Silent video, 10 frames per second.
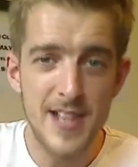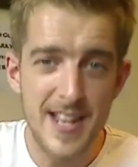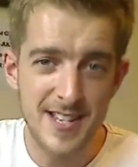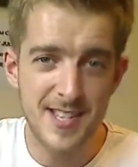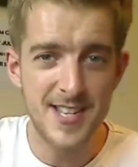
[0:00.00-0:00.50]

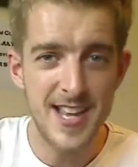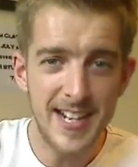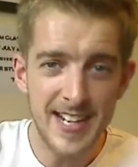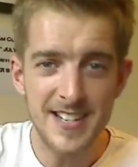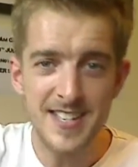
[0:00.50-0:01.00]
and he's
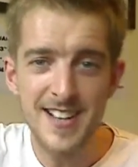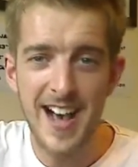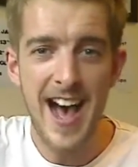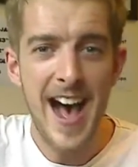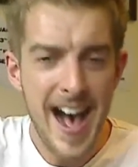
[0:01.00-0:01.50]
sticking
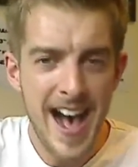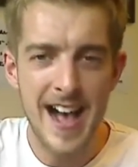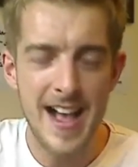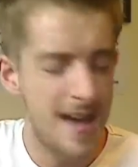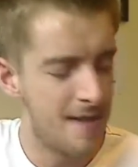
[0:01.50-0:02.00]
to
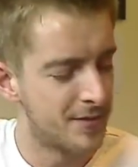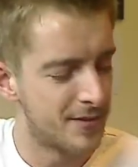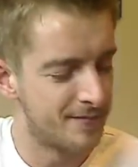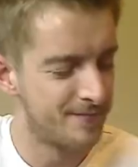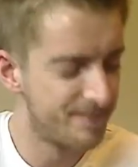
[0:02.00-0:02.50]
high heaven.